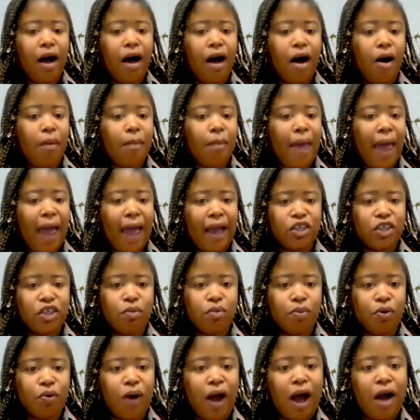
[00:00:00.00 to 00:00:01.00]

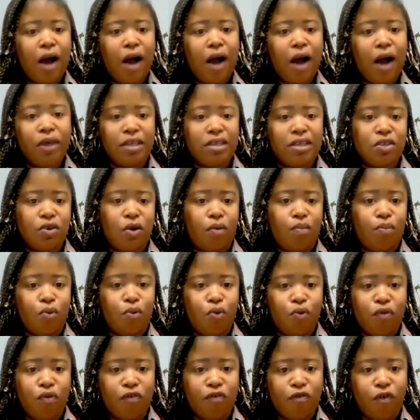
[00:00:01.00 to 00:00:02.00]
actionable, how we can start
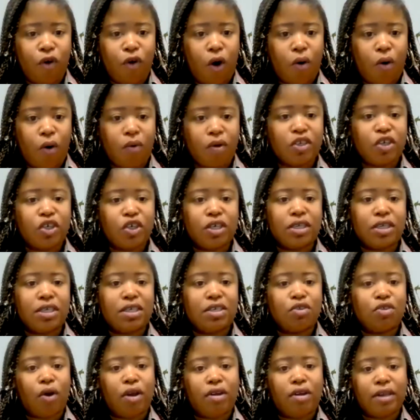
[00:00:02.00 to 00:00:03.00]
moving forward, just
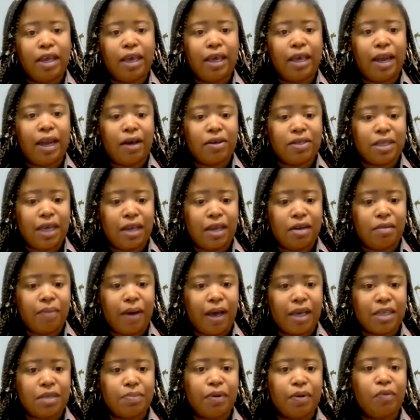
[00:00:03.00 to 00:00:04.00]
start thinking outside the box.